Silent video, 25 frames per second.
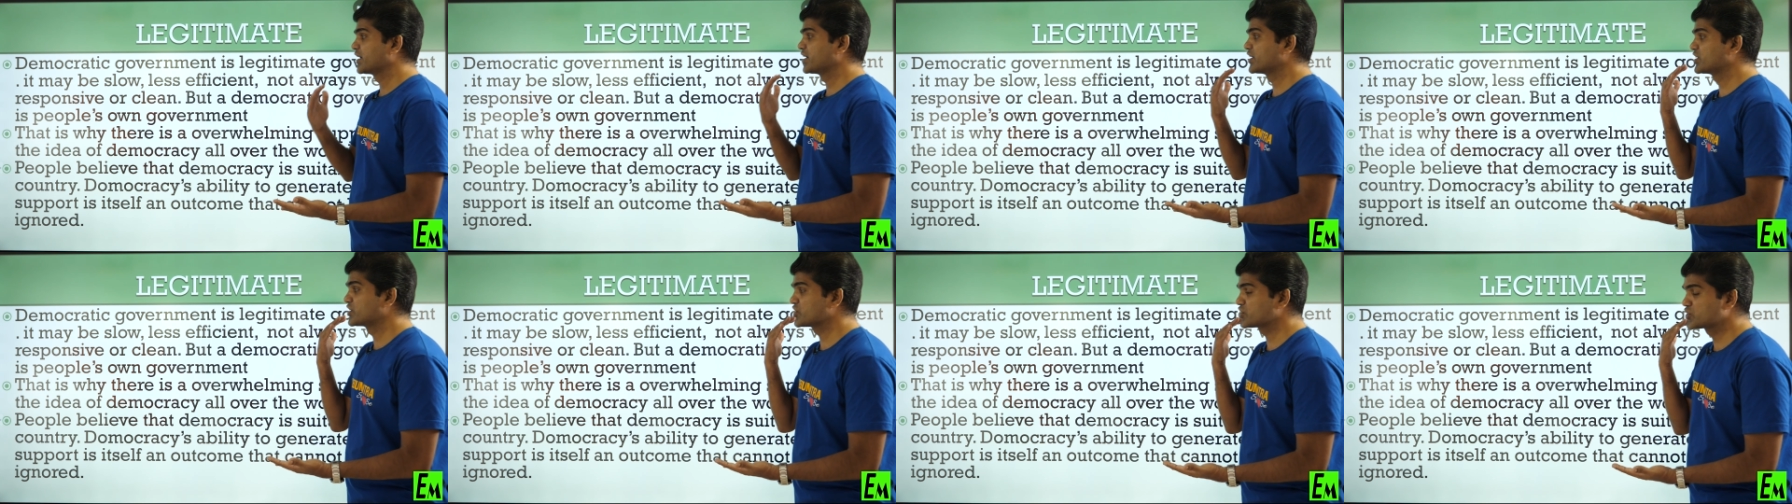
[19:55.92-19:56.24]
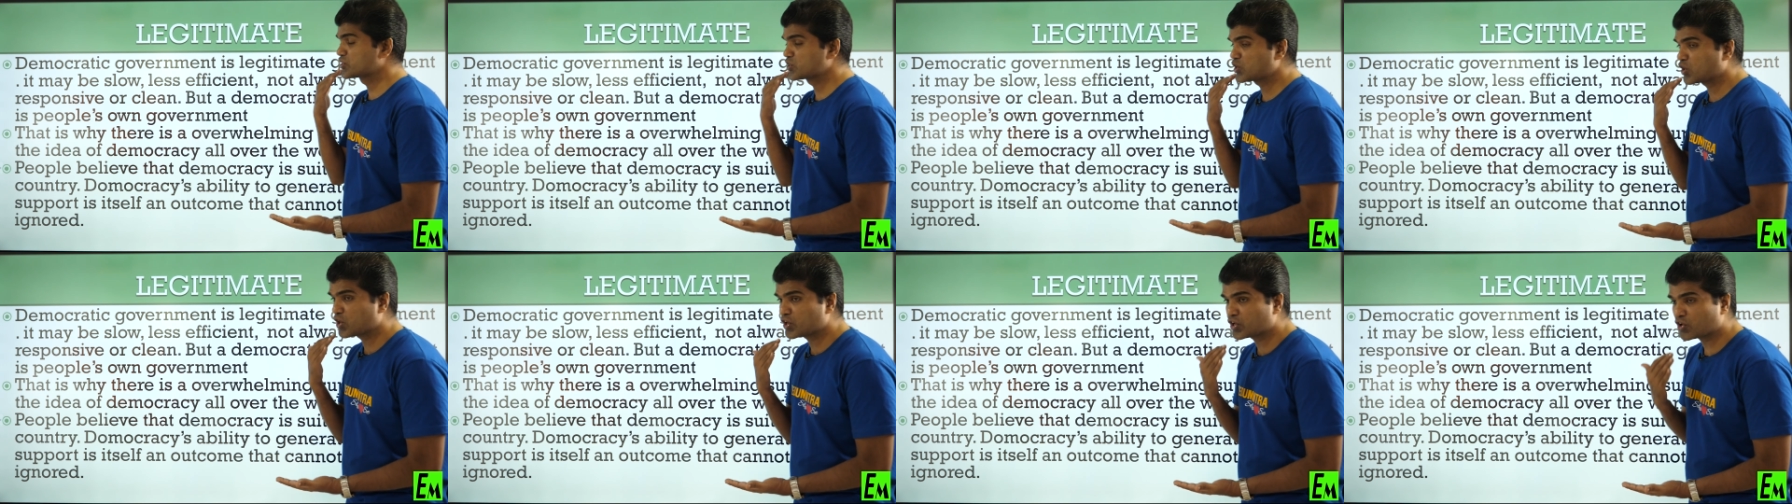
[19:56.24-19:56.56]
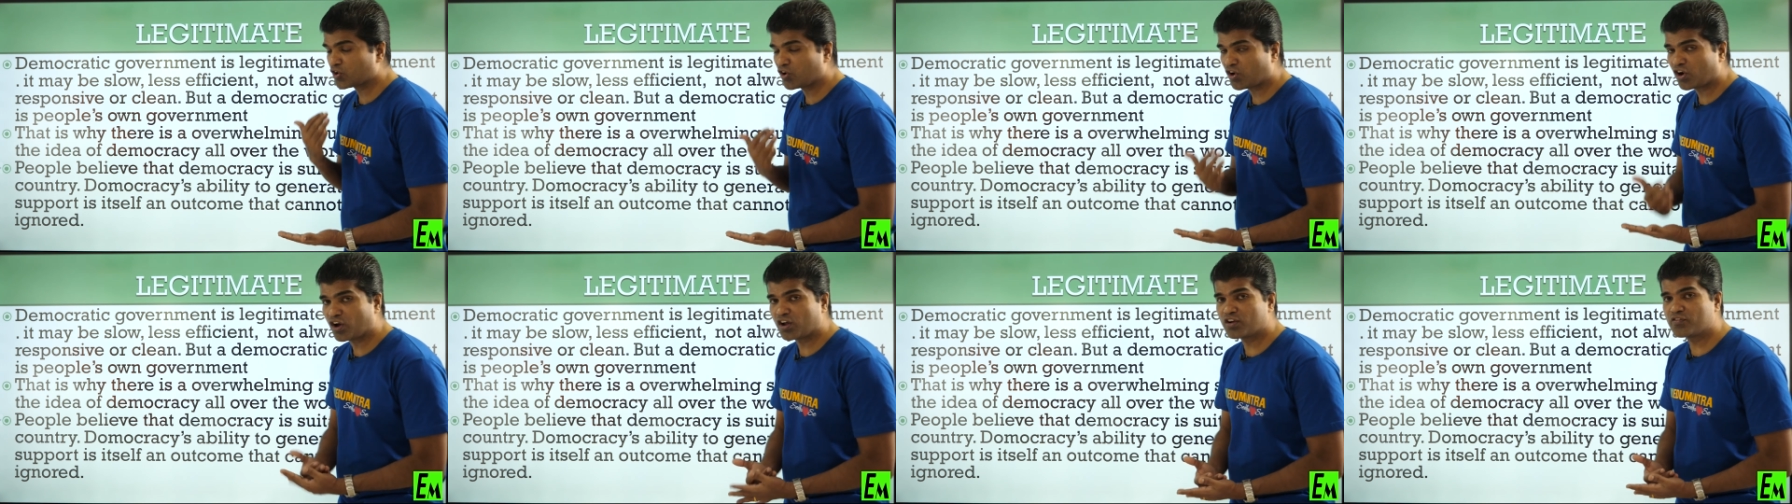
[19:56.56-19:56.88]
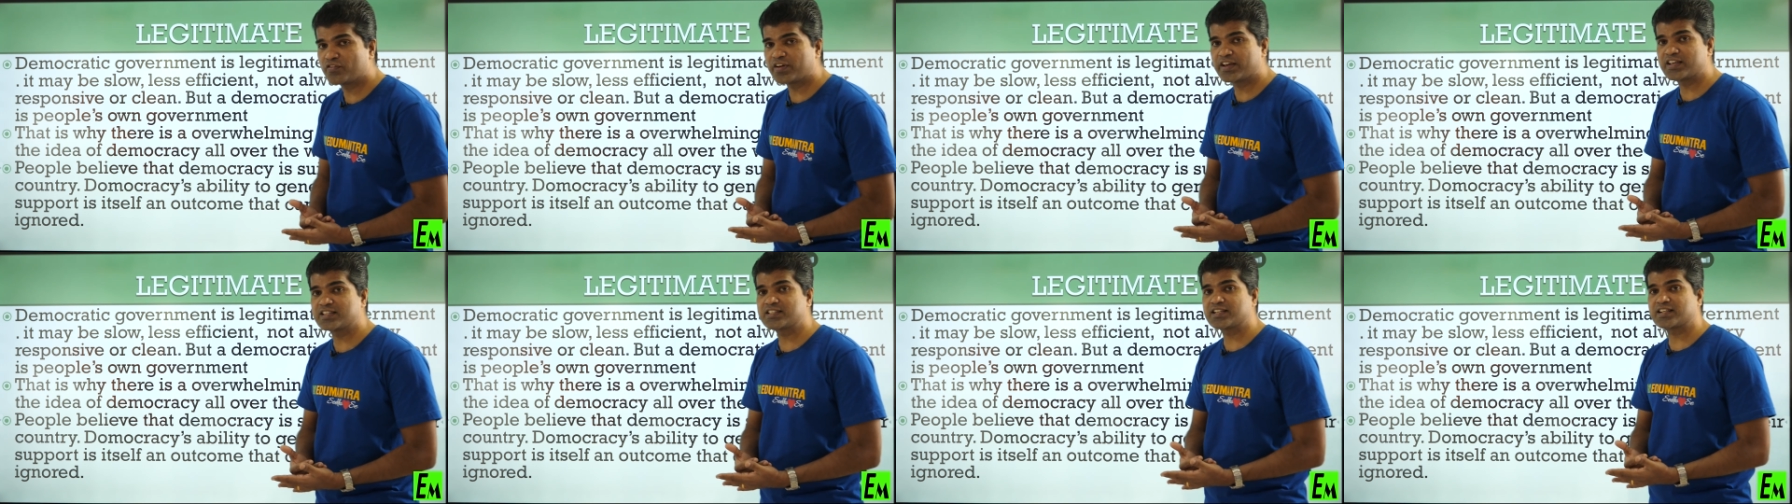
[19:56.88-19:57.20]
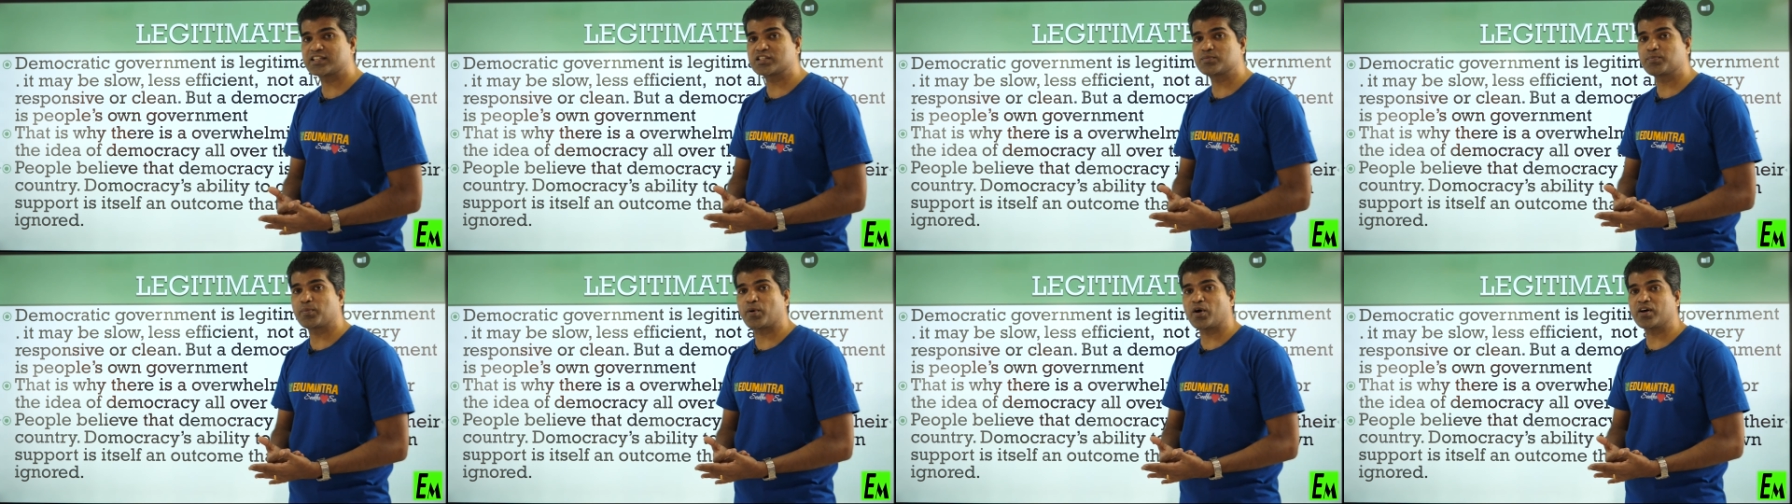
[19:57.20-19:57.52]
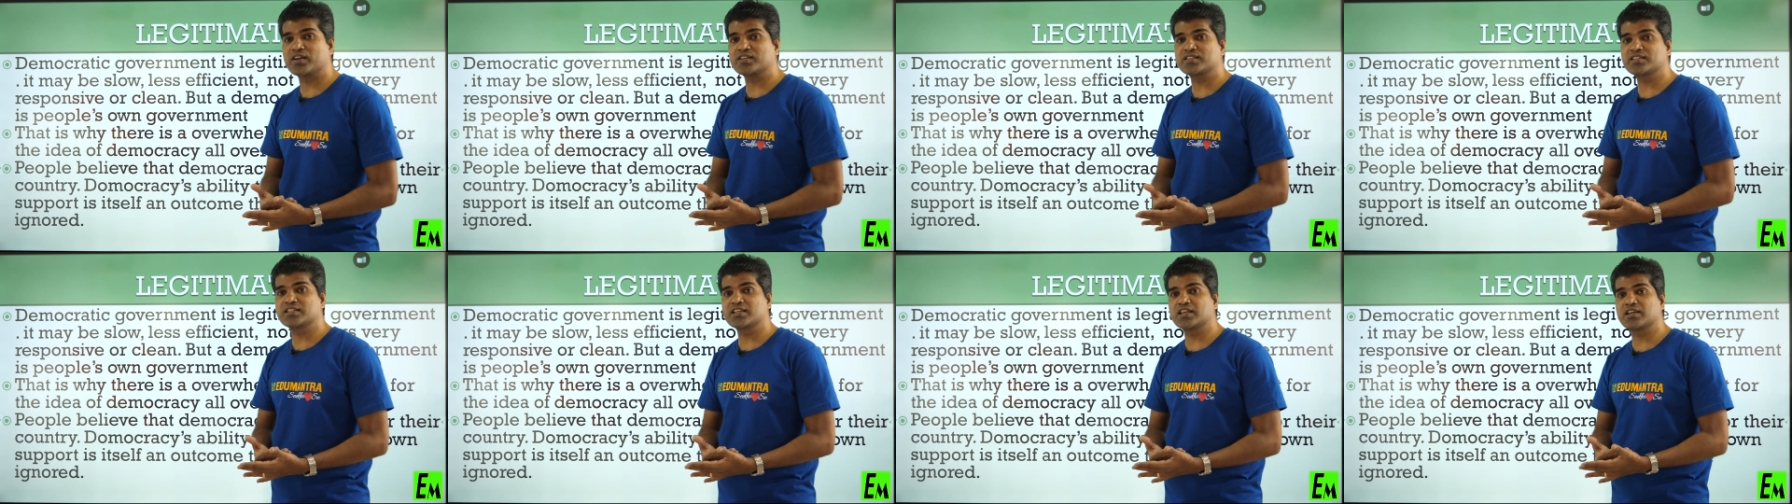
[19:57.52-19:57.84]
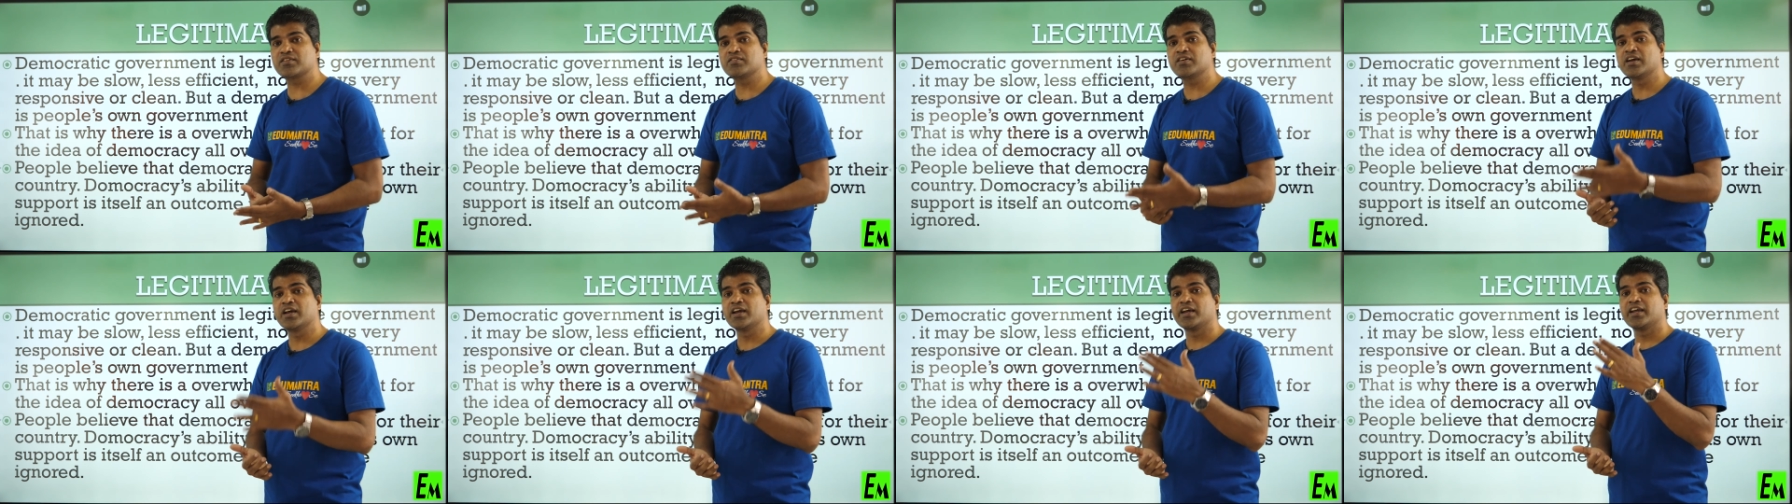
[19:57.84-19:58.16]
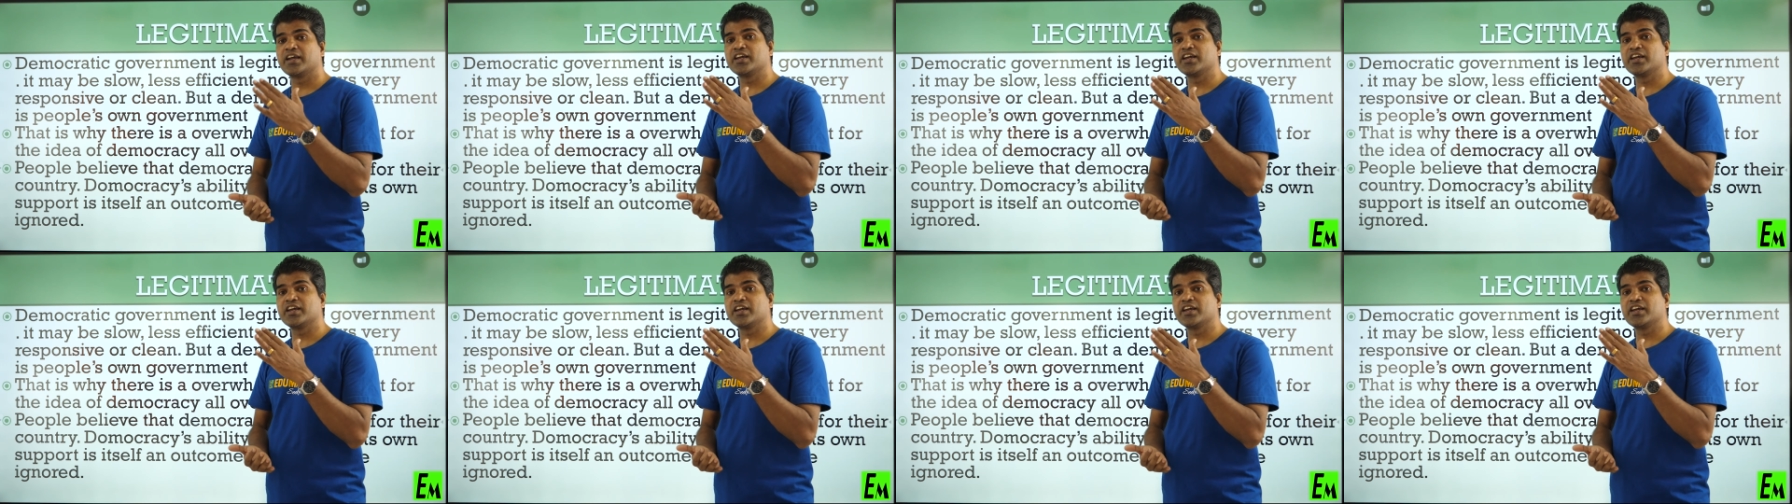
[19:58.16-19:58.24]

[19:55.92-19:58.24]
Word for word: it is not always responsive,